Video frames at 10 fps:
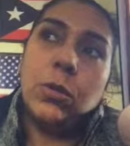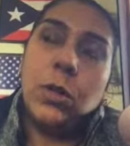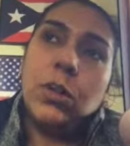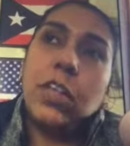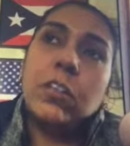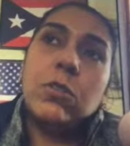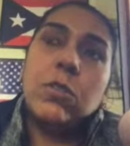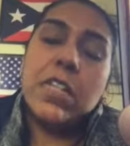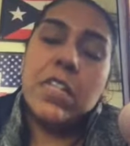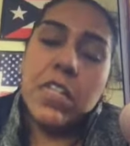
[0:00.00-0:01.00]
look
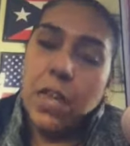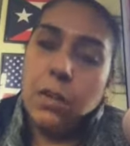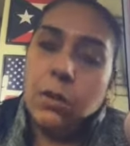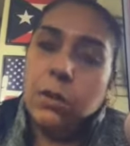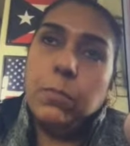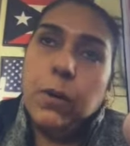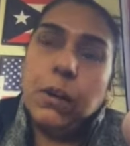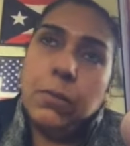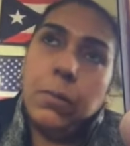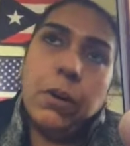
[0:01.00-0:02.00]
into the statehood
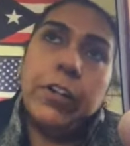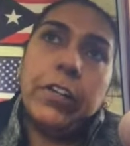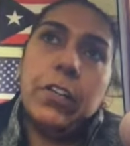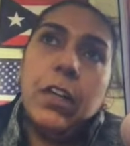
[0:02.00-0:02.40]
part.